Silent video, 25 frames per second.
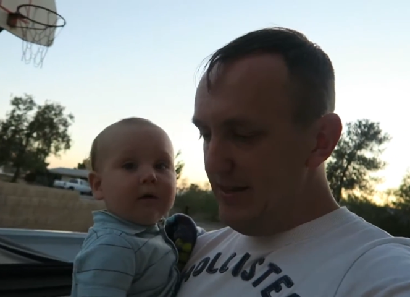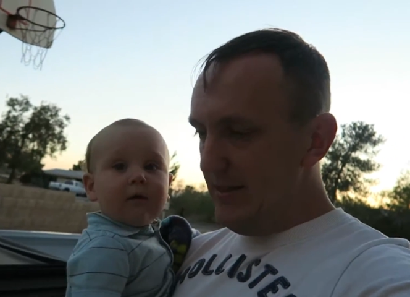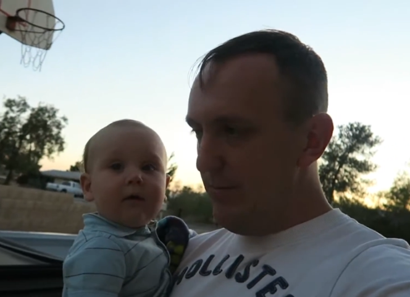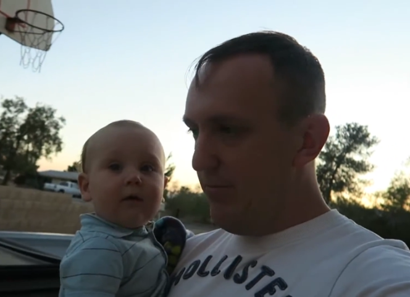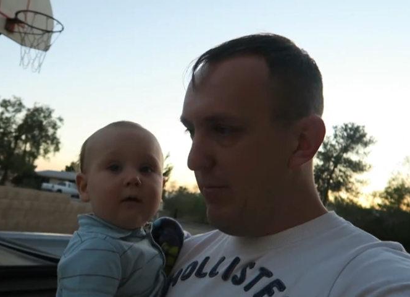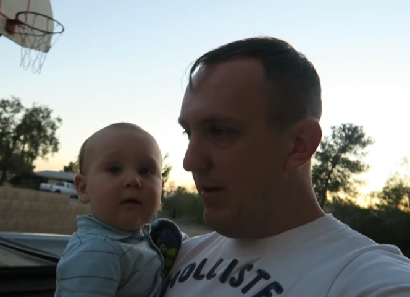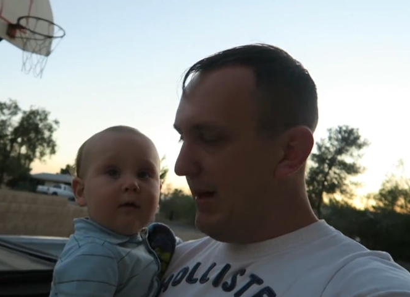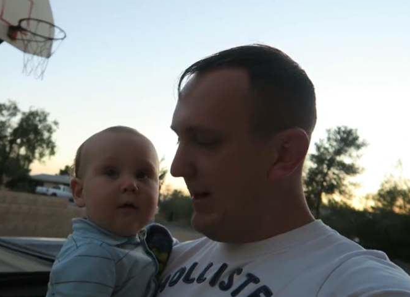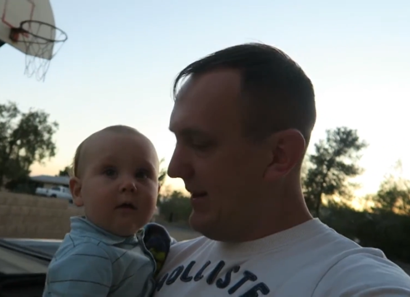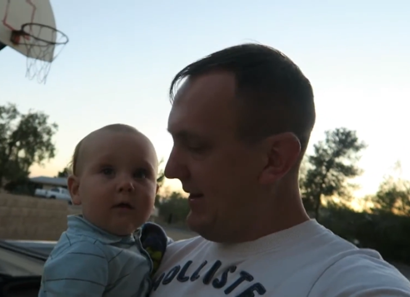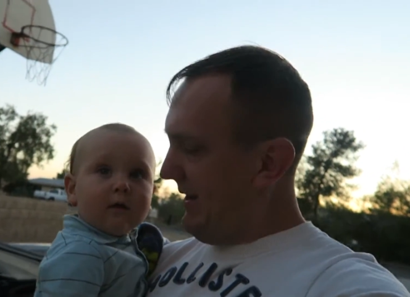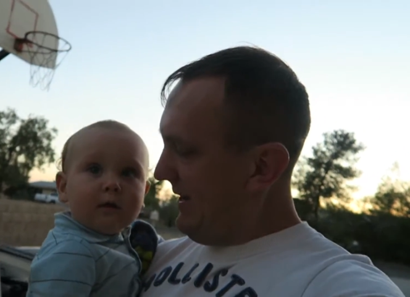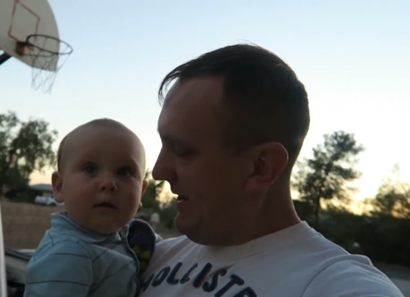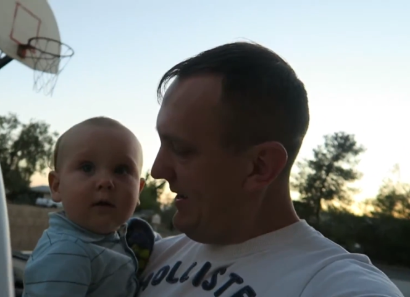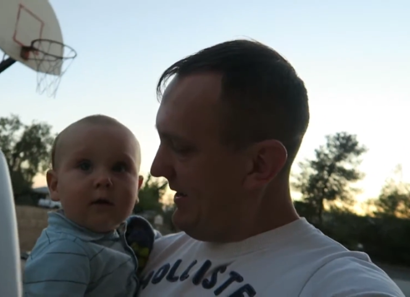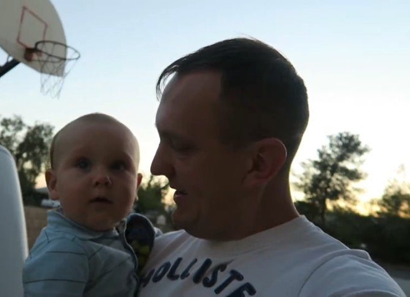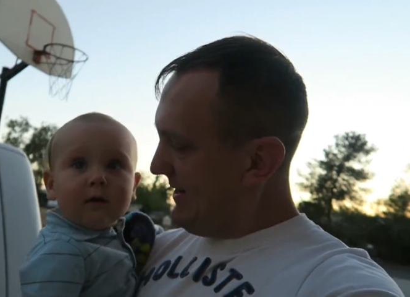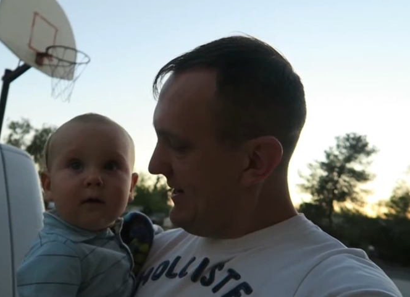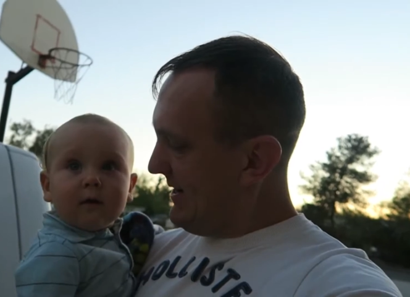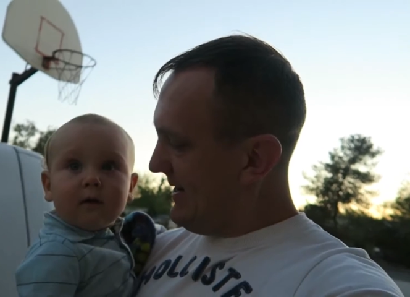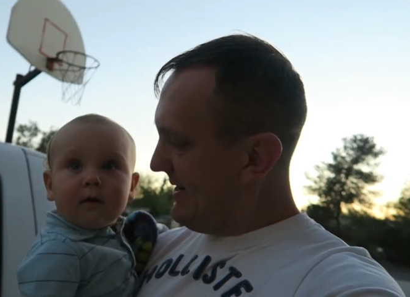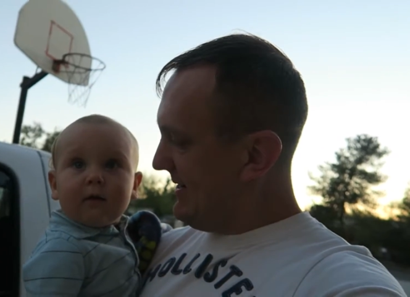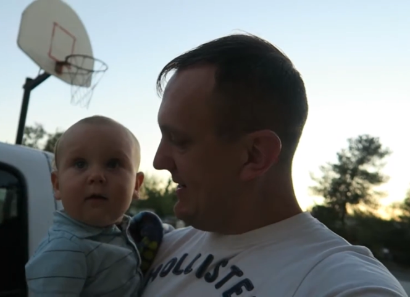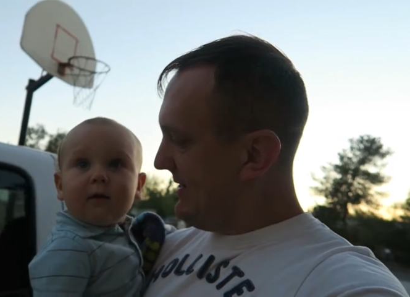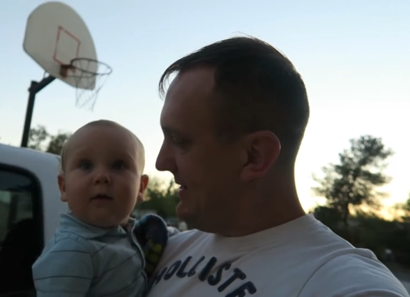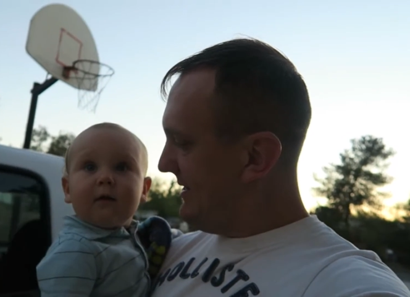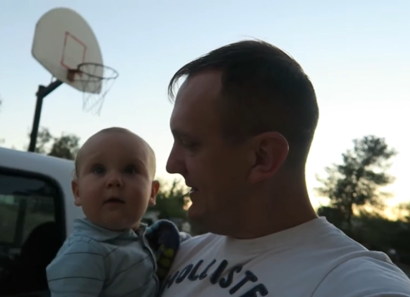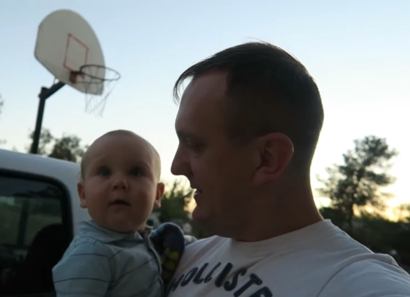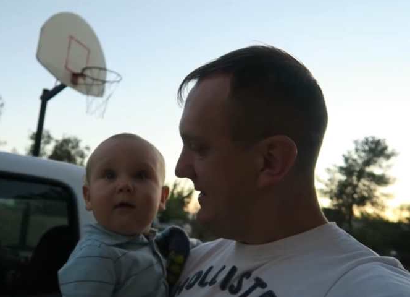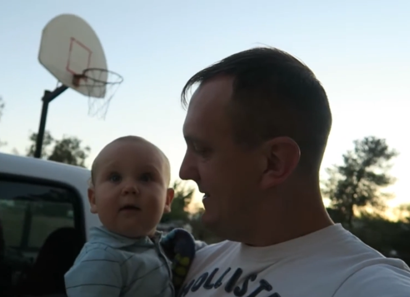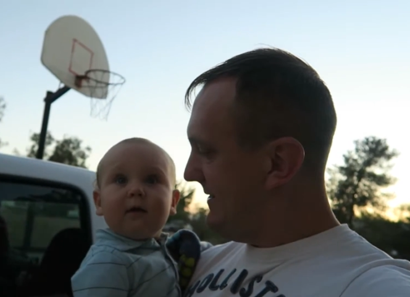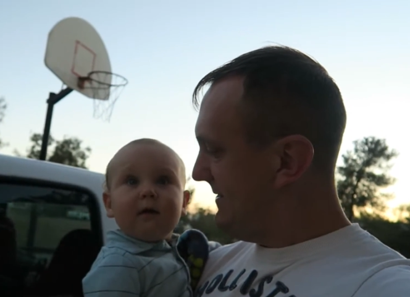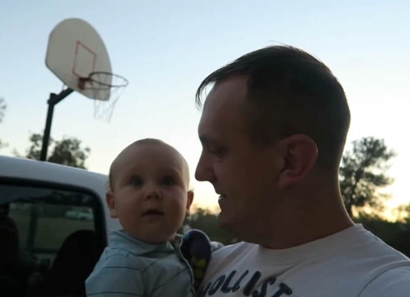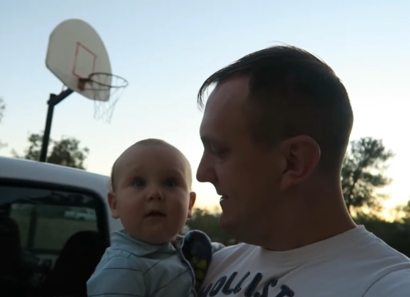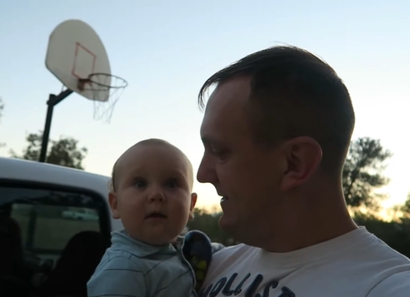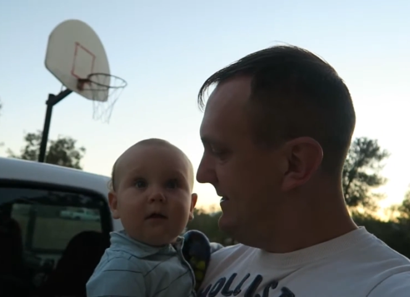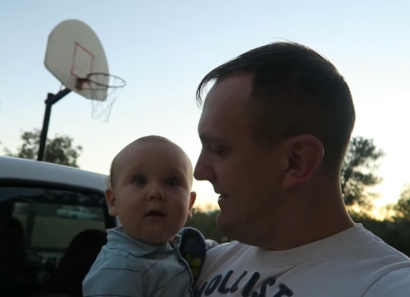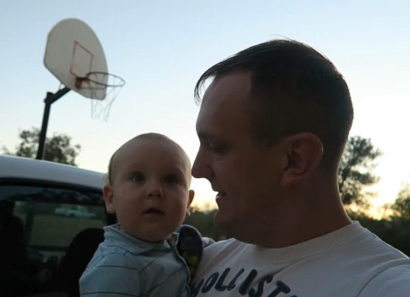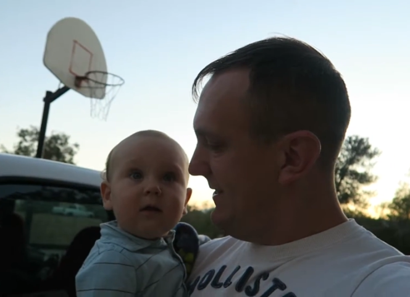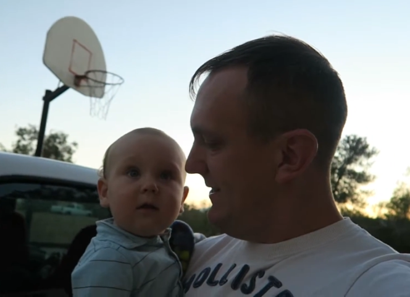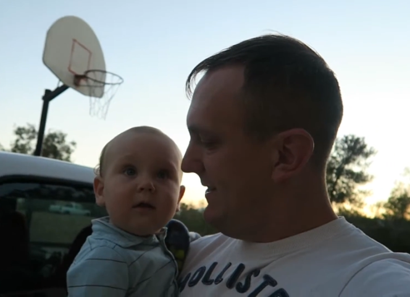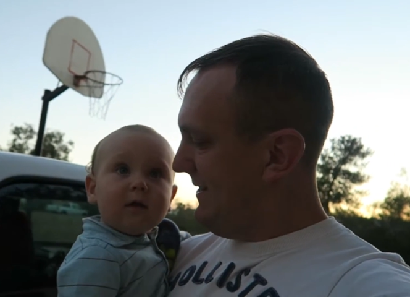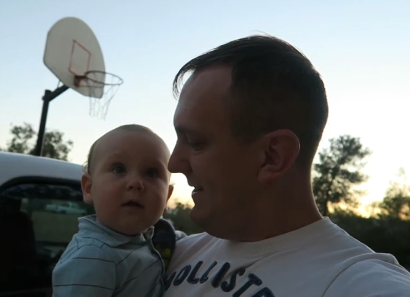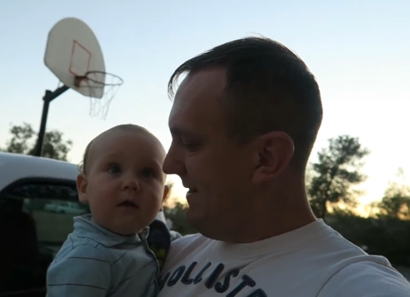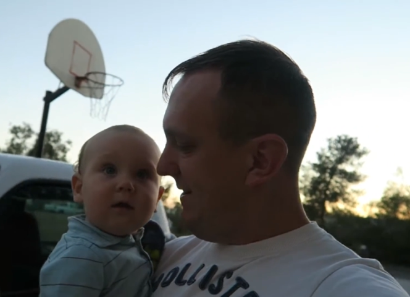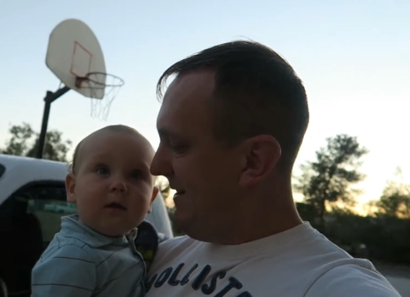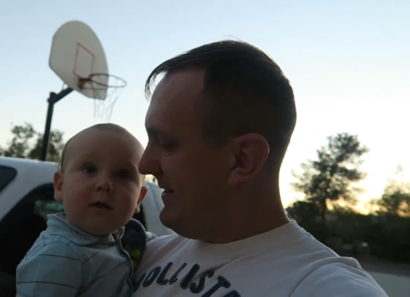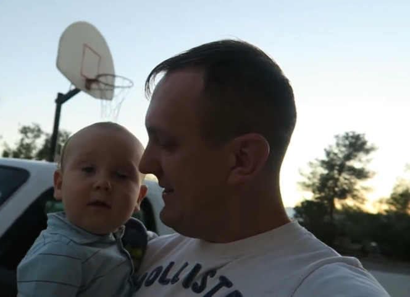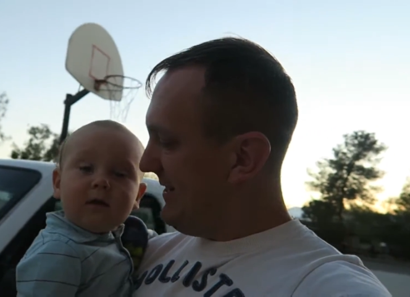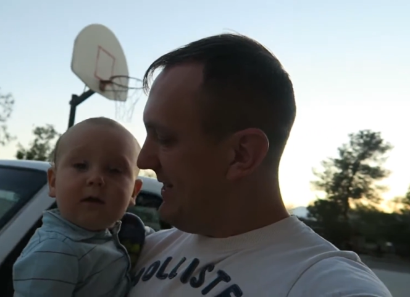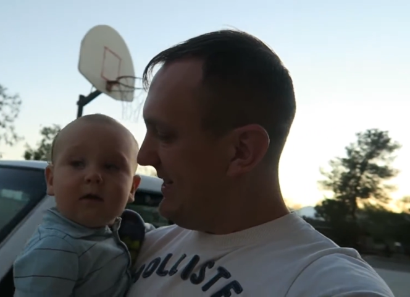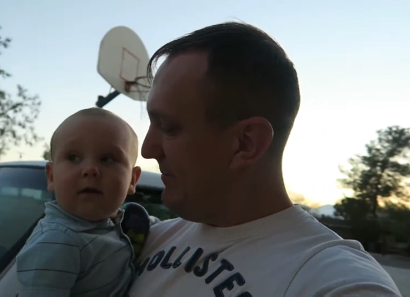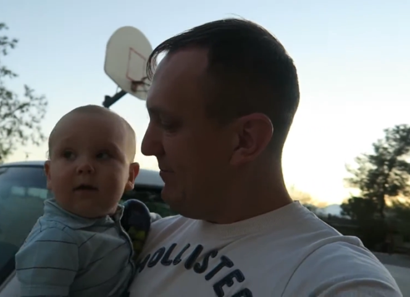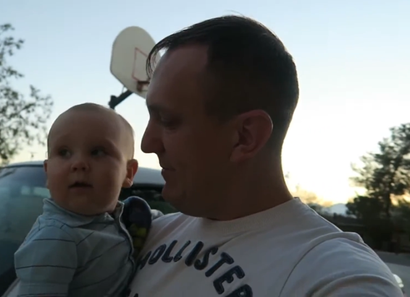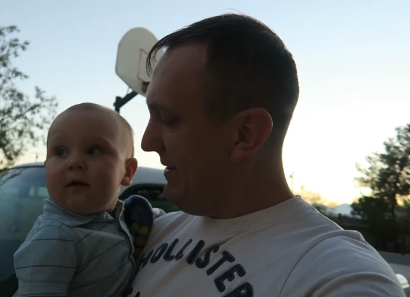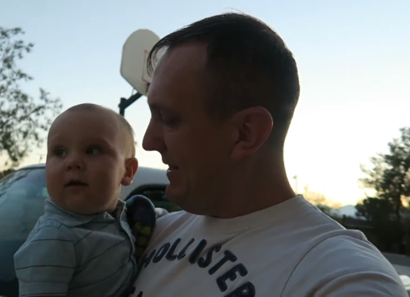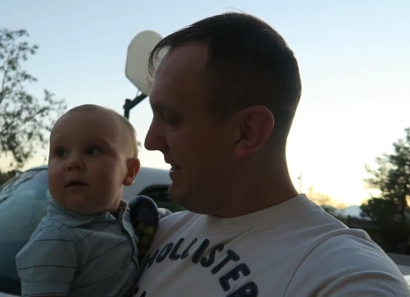Speaker 1: and the bud, huh? It's just